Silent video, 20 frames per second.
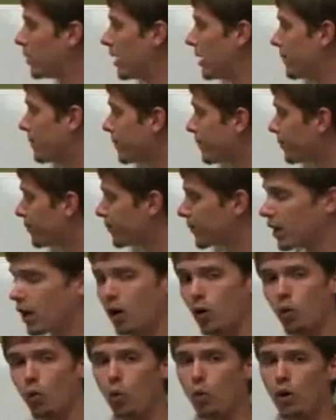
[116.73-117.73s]
But
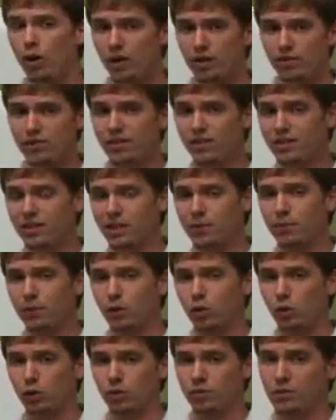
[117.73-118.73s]
one of the
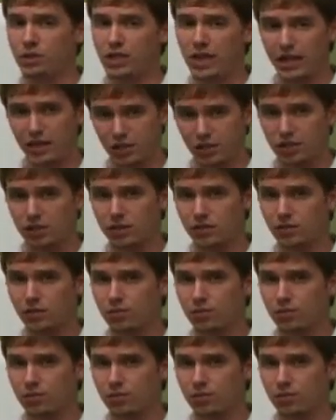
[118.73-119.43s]
typical objections